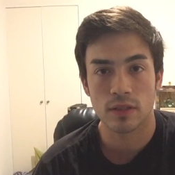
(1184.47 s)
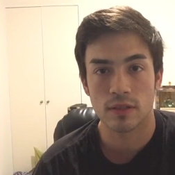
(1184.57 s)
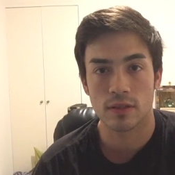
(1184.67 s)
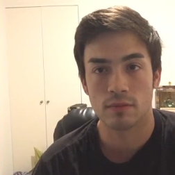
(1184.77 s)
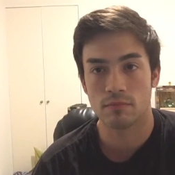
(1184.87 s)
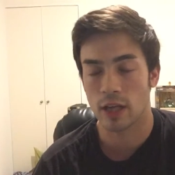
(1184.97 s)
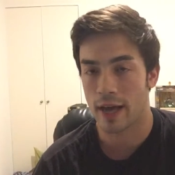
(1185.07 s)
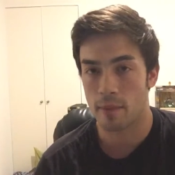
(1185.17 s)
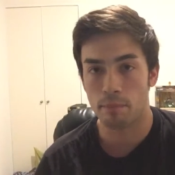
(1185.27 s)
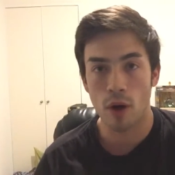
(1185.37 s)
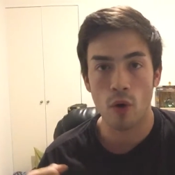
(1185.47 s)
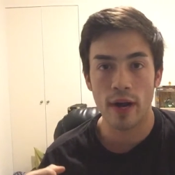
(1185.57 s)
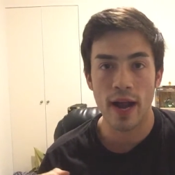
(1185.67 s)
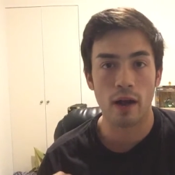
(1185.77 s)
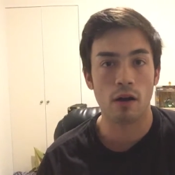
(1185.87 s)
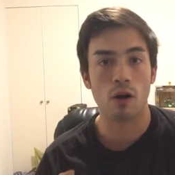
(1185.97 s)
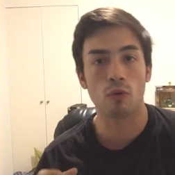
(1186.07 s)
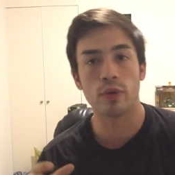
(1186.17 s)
It's got a bow and arrow,